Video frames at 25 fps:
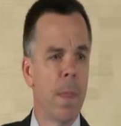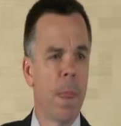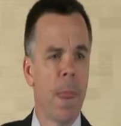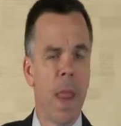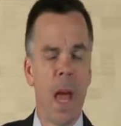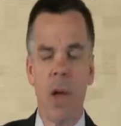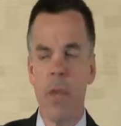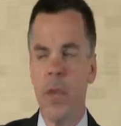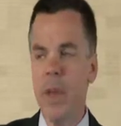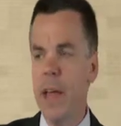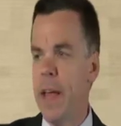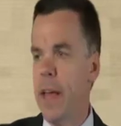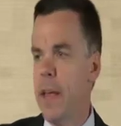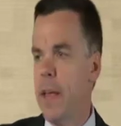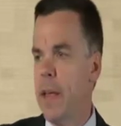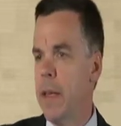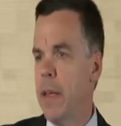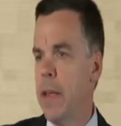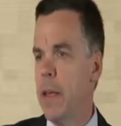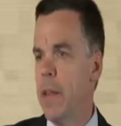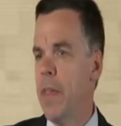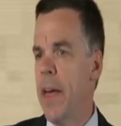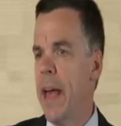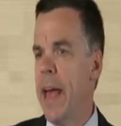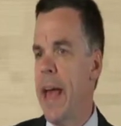Now, they
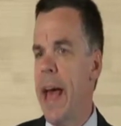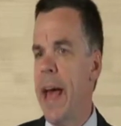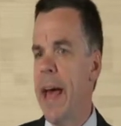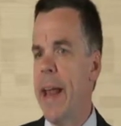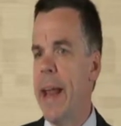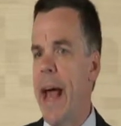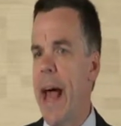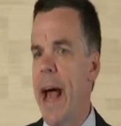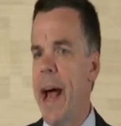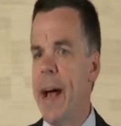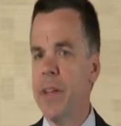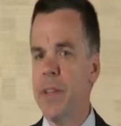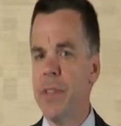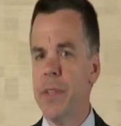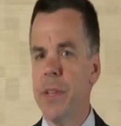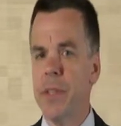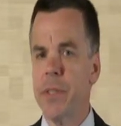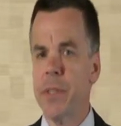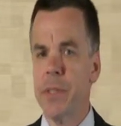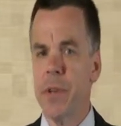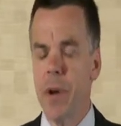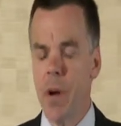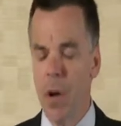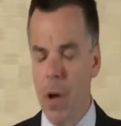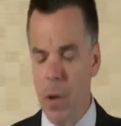had
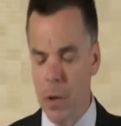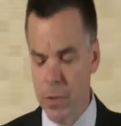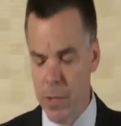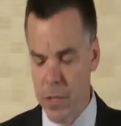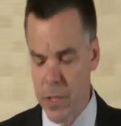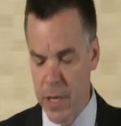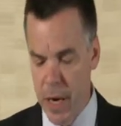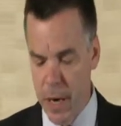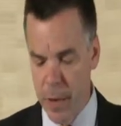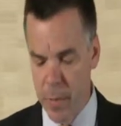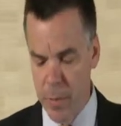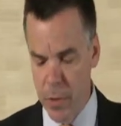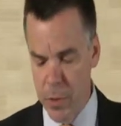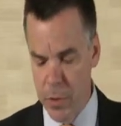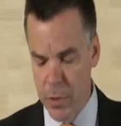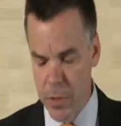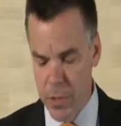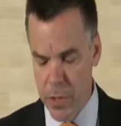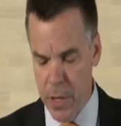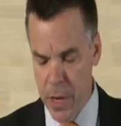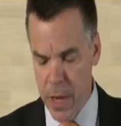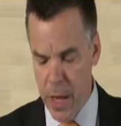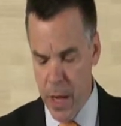access to Alzheimer's